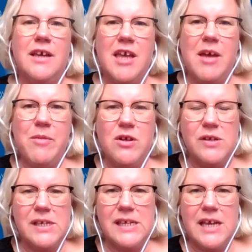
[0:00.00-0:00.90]

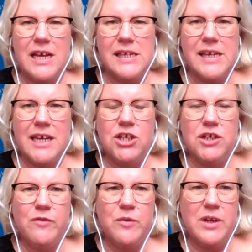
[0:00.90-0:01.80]
chemicals stage
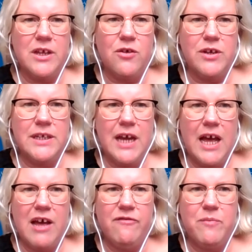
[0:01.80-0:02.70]
if we're really going to
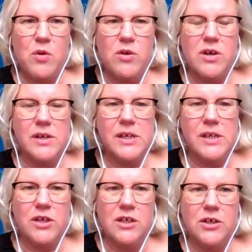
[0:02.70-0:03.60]
have more
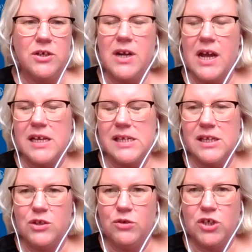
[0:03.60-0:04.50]
circular
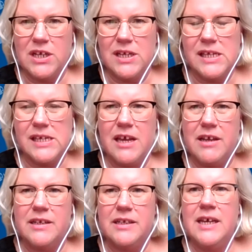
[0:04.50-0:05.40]
solutions
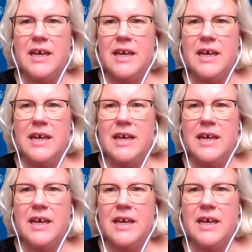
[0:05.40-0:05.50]
and